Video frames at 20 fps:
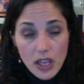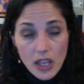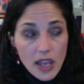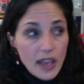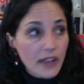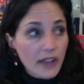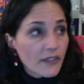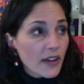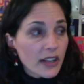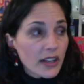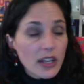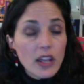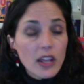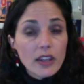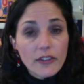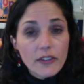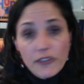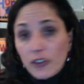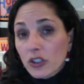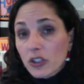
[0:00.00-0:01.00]
In fact,
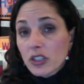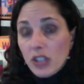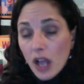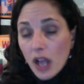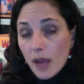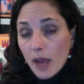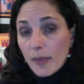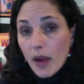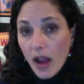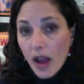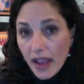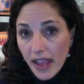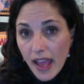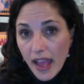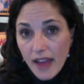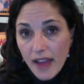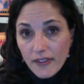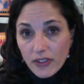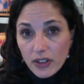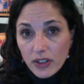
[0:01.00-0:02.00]
the first time I
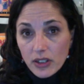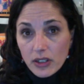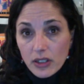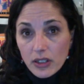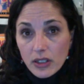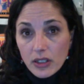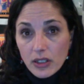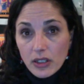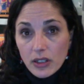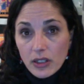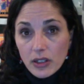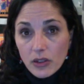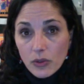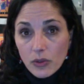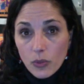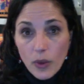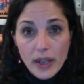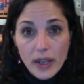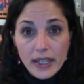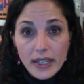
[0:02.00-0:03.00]
ever
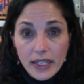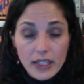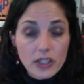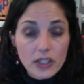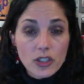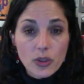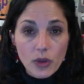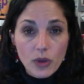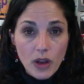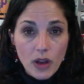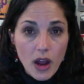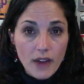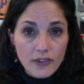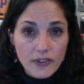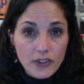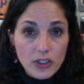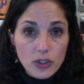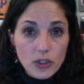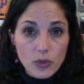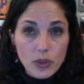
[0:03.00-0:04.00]
went into a
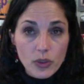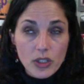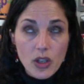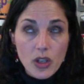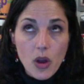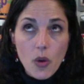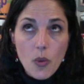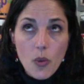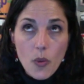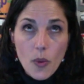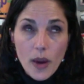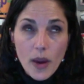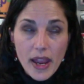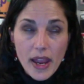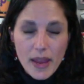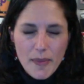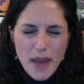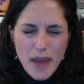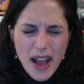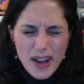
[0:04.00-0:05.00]
conference was
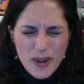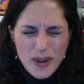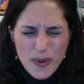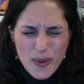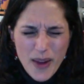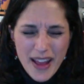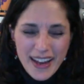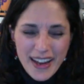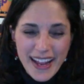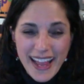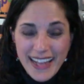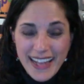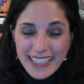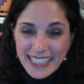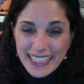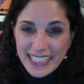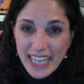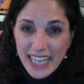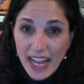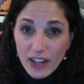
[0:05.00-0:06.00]
way back when, I hate to
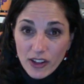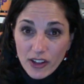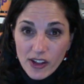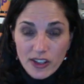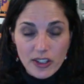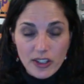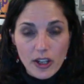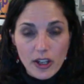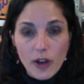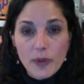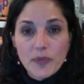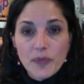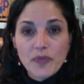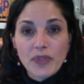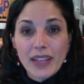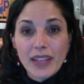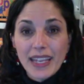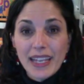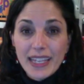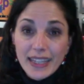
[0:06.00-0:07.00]
say how long ago,
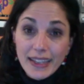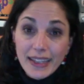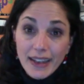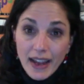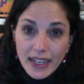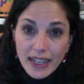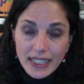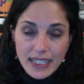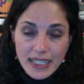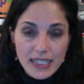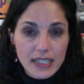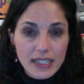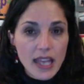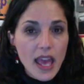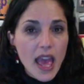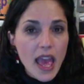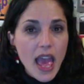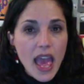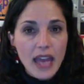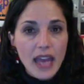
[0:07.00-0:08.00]
in the 90s,
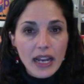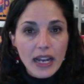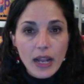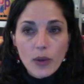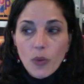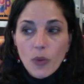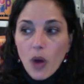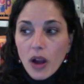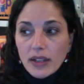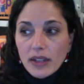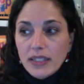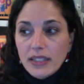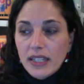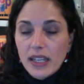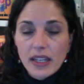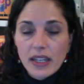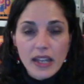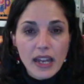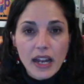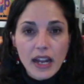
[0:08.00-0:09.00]
and I walked
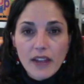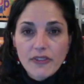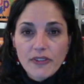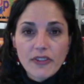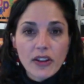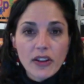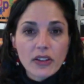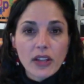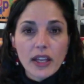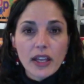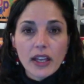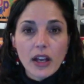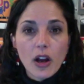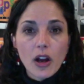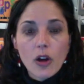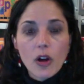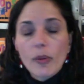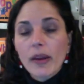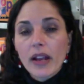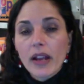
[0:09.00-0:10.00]
in and I felt like,
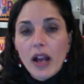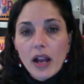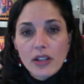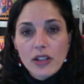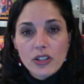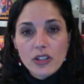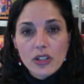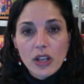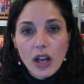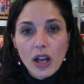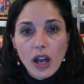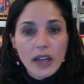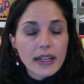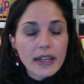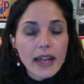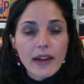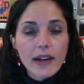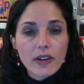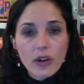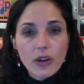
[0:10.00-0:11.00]
oh my gosh, I
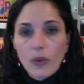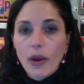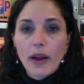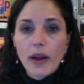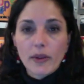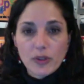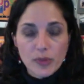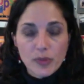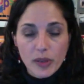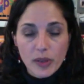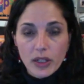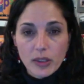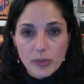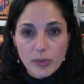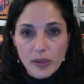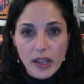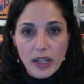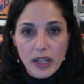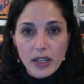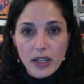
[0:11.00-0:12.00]
now know why I was put on the
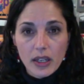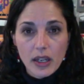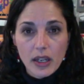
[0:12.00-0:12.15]
planet.